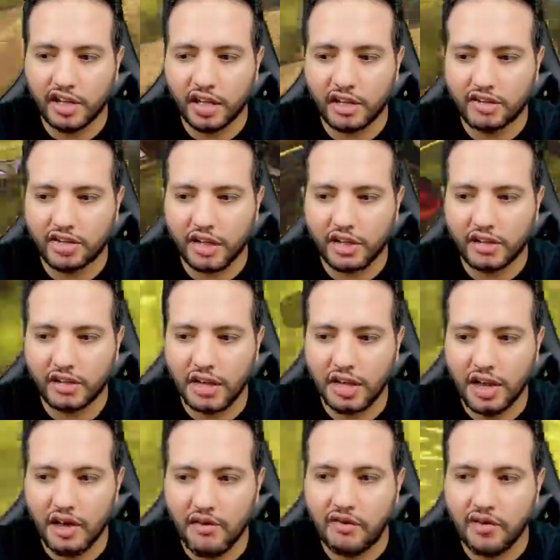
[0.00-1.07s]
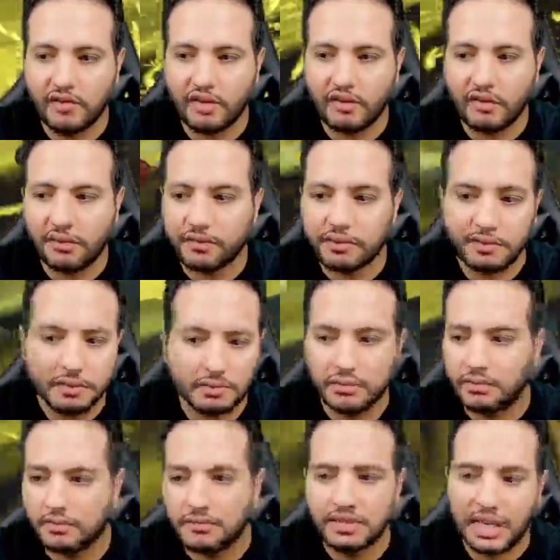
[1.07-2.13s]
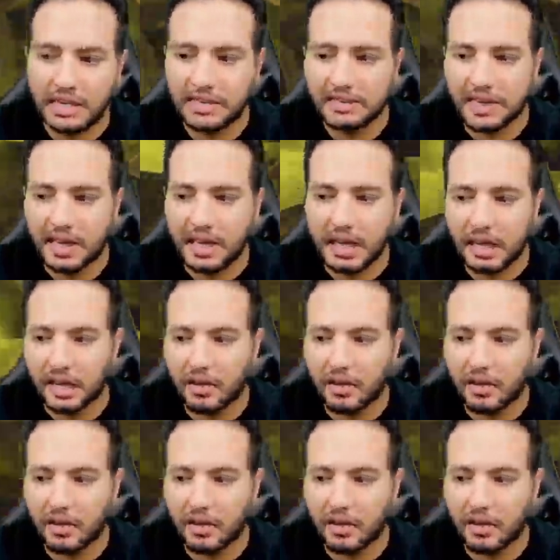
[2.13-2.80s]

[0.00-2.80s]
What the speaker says: As you can see, 50. 60,